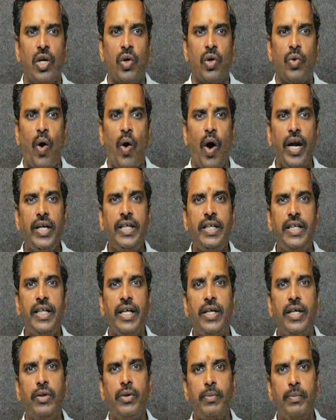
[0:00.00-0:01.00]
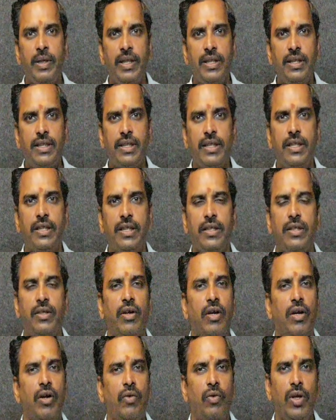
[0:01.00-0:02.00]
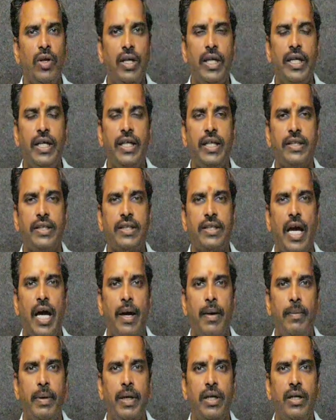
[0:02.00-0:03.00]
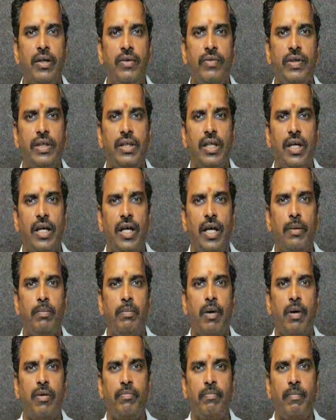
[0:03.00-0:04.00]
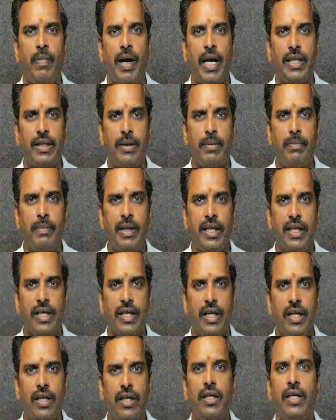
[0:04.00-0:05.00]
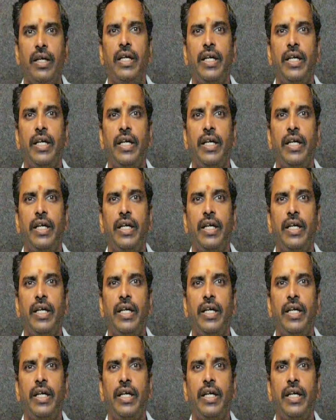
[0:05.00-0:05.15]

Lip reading: Quantitative means only it is happened with the help of mathematical